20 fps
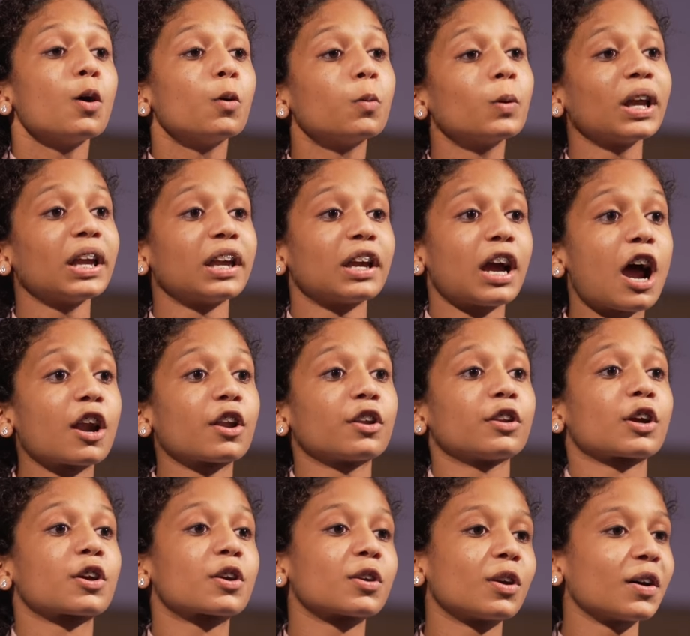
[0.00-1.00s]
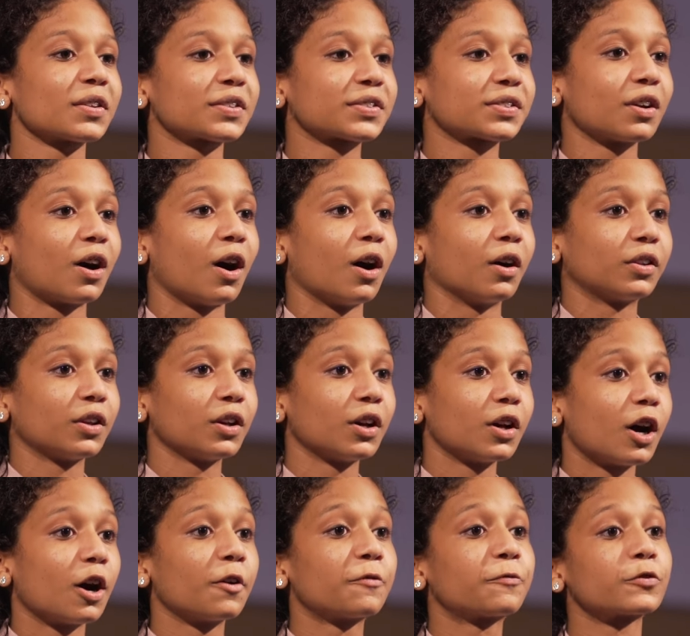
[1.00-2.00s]
We are on a crossroad
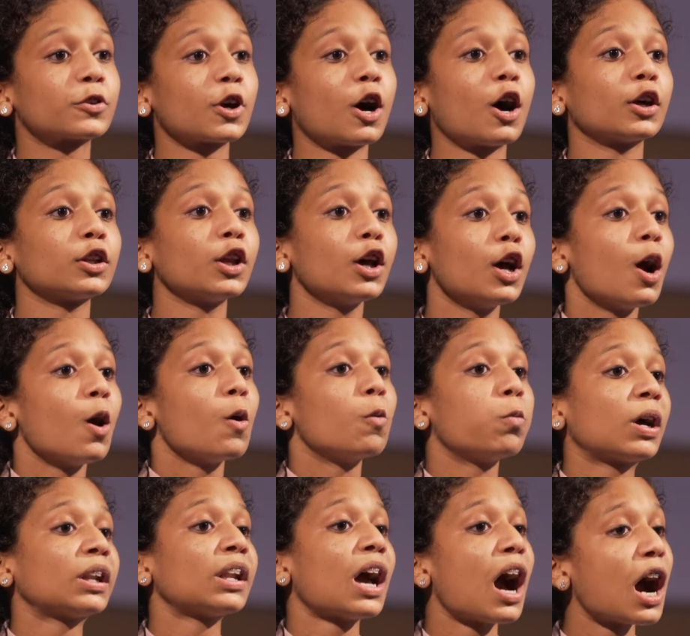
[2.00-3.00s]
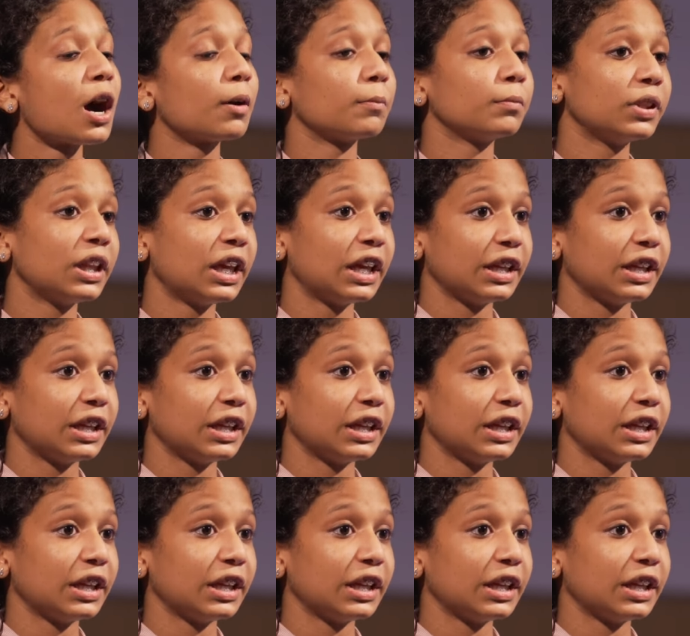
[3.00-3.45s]
of road one arm